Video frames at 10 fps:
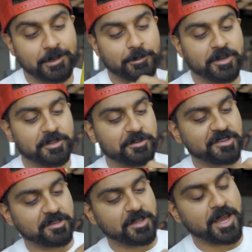We're
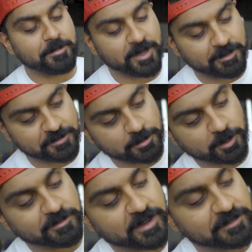using the IPF
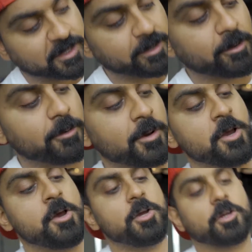2.5 kilo
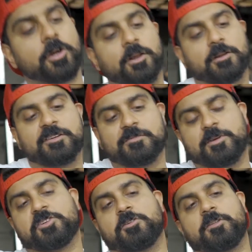collars.
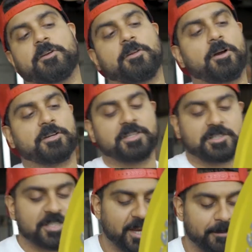Make sure they're locked in
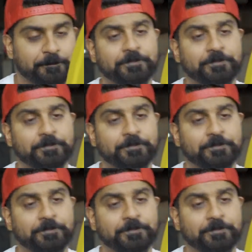tight.